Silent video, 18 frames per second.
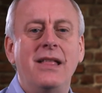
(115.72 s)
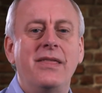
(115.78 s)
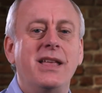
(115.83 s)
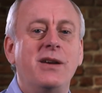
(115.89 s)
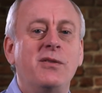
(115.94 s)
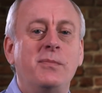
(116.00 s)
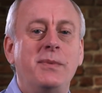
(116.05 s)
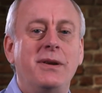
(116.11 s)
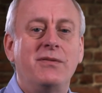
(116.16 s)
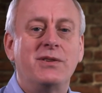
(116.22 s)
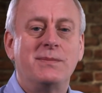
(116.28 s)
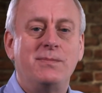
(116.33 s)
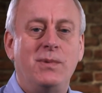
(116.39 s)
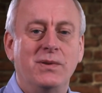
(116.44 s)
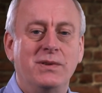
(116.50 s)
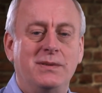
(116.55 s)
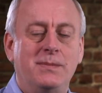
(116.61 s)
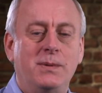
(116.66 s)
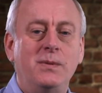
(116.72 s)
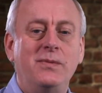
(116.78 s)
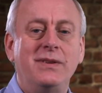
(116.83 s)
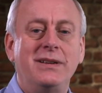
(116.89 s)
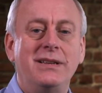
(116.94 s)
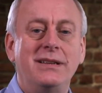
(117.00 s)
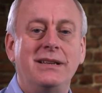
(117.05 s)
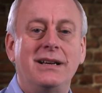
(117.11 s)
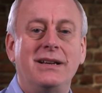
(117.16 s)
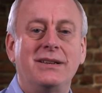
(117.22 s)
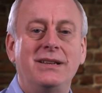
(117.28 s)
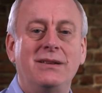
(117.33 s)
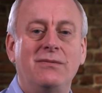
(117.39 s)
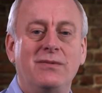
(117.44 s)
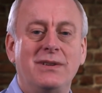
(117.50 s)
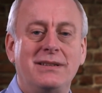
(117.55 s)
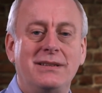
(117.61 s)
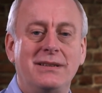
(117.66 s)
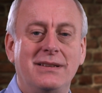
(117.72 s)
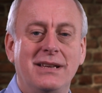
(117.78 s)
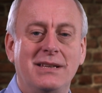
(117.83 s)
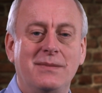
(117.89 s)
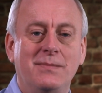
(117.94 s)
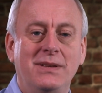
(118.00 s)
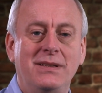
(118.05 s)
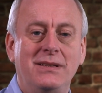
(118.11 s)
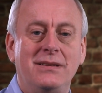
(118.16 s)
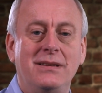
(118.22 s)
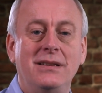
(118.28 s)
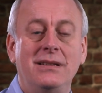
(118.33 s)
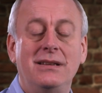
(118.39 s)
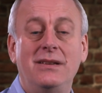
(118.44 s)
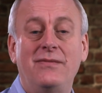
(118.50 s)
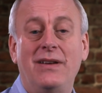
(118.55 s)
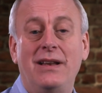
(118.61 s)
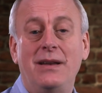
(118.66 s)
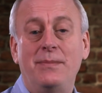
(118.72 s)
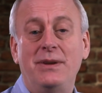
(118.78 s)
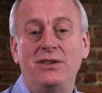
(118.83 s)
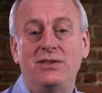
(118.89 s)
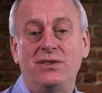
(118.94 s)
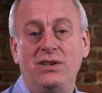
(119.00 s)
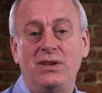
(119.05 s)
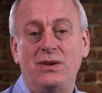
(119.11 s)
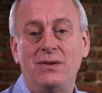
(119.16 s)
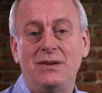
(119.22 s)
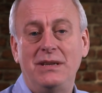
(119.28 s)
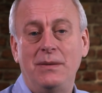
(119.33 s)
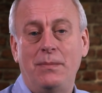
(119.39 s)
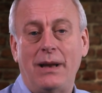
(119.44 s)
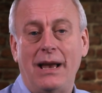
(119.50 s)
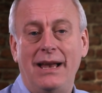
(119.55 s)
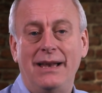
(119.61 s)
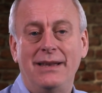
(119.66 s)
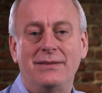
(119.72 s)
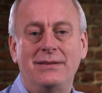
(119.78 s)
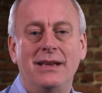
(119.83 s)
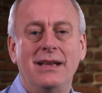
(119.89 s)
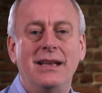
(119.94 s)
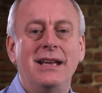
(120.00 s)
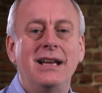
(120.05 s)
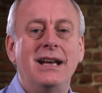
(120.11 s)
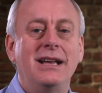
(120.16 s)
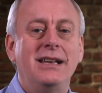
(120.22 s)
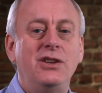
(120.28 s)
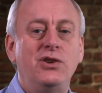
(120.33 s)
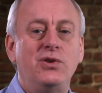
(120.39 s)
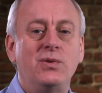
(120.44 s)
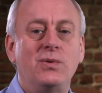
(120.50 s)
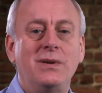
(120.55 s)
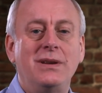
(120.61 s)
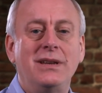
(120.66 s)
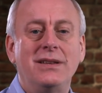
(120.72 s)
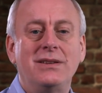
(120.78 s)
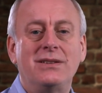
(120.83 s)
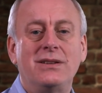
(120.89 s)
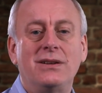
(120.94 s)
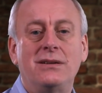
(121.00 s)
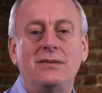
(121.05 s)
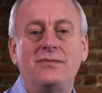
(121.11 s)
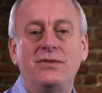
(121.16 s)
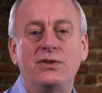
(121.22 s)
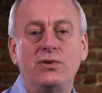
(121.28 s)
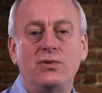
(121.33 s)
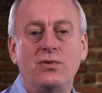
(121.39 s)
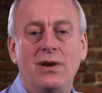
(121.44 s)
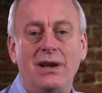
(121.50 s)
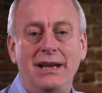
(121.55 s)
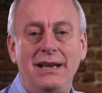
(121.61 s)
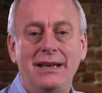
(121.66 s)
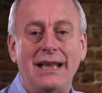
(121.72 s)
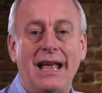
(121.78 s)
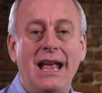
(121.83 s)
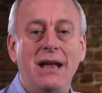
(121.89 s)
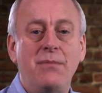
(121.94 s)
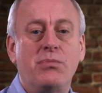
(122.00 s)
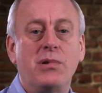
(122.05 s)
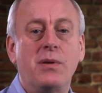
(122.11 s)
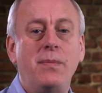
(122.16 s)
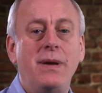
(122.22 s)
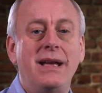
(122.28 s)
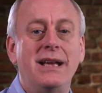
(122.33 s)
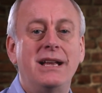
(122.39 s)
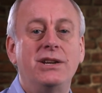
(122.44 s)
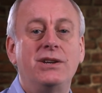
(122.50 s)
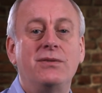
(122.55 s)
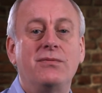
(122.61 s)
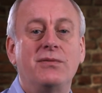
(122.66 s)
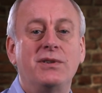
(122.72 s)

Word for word: They will be responsible for conducting risk assessments, developing security plans, and ensuring that staff are trained and prepared to